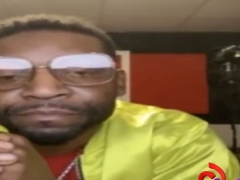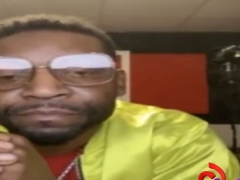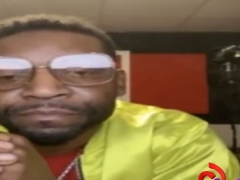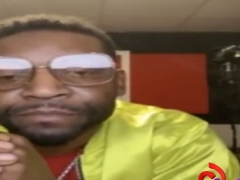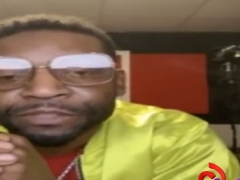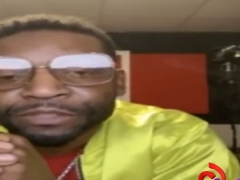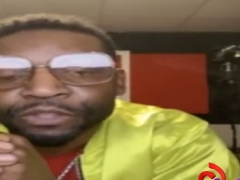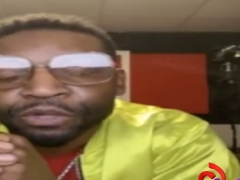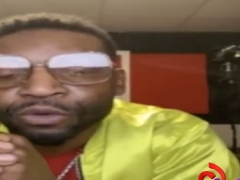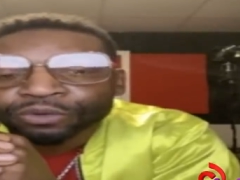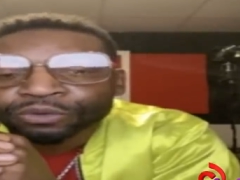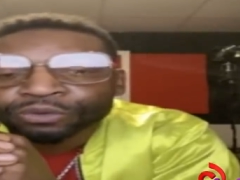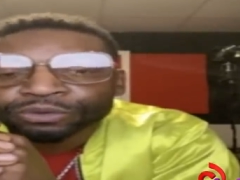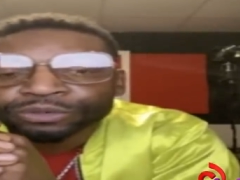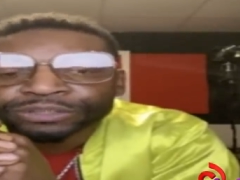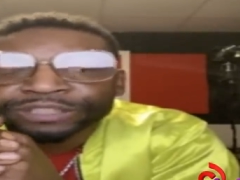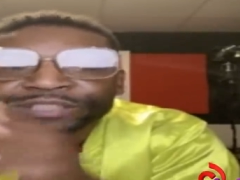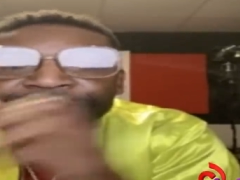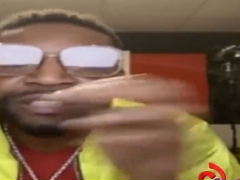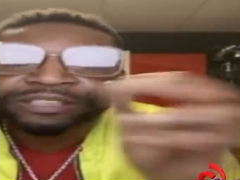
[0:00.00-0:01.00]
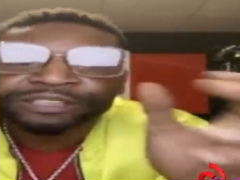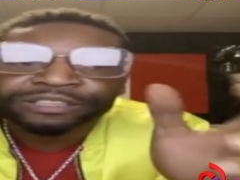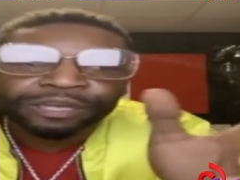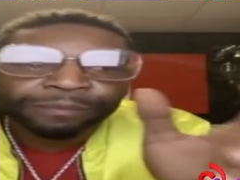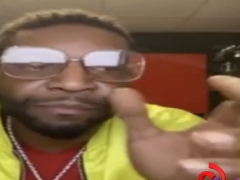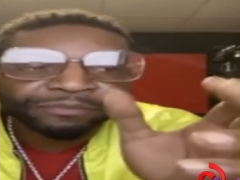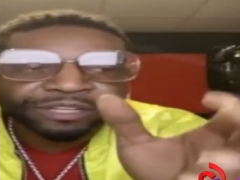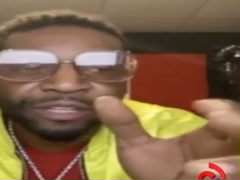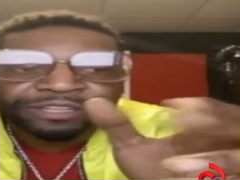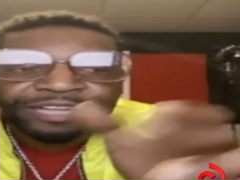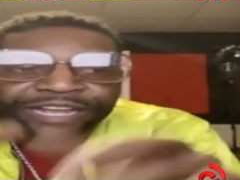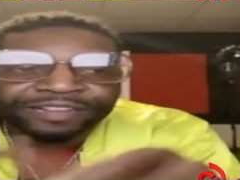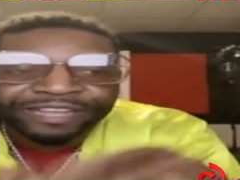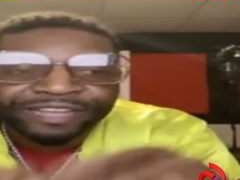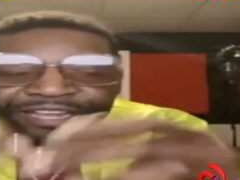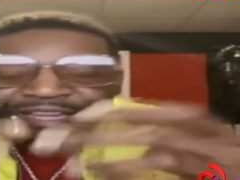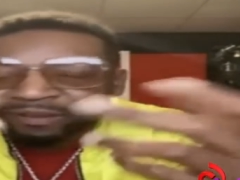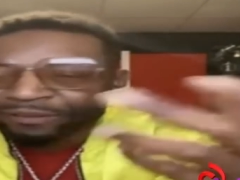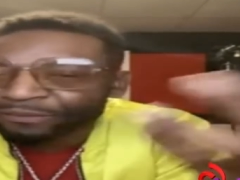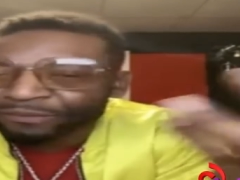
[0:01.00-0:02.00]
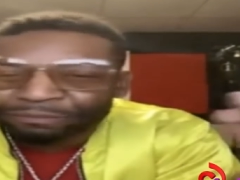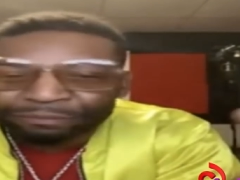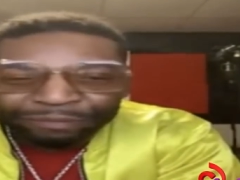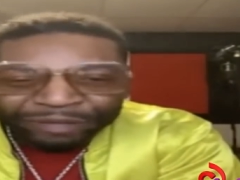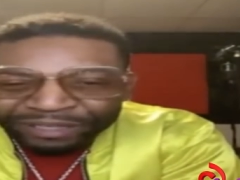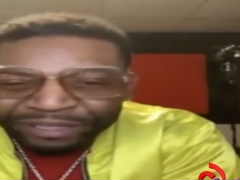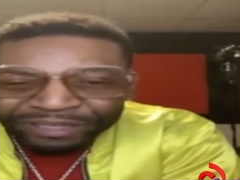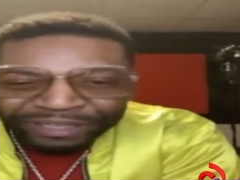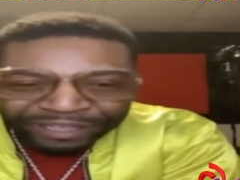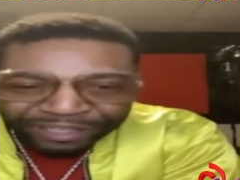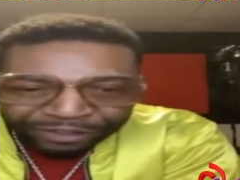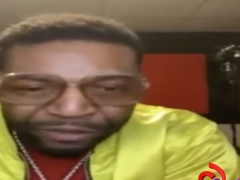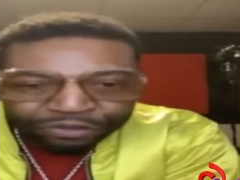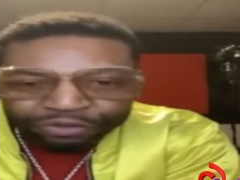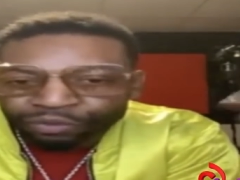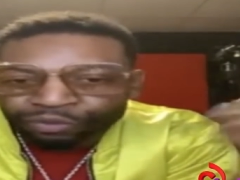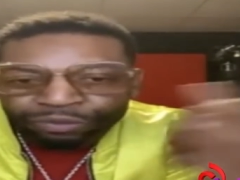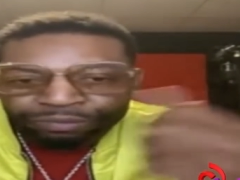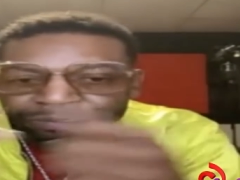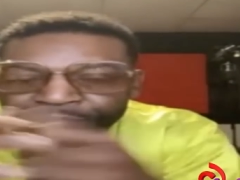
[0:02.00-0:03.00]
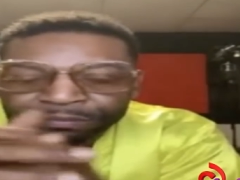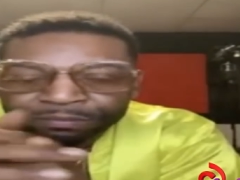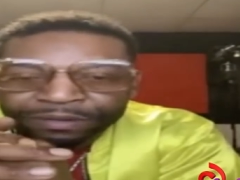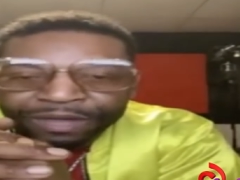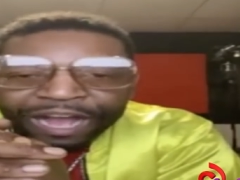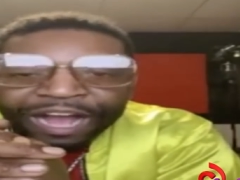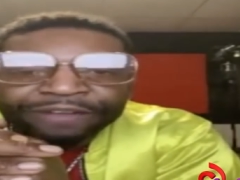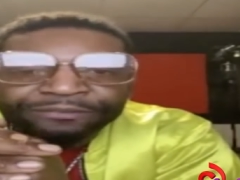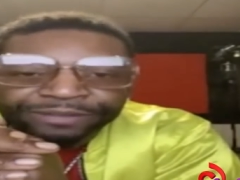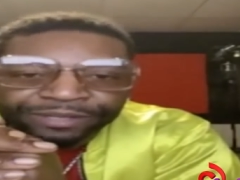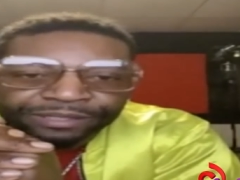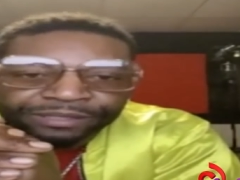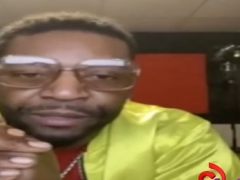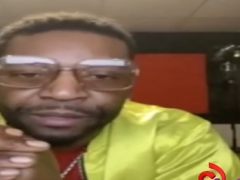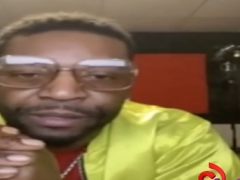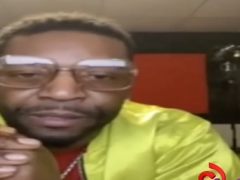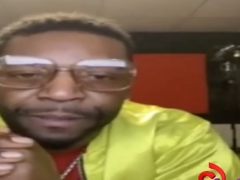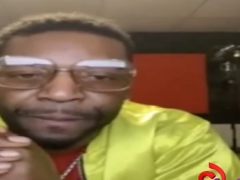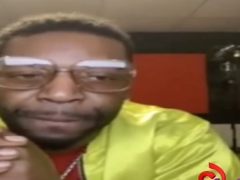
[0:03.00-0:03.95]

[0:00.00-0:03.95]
So this is something that they've been into, obviously.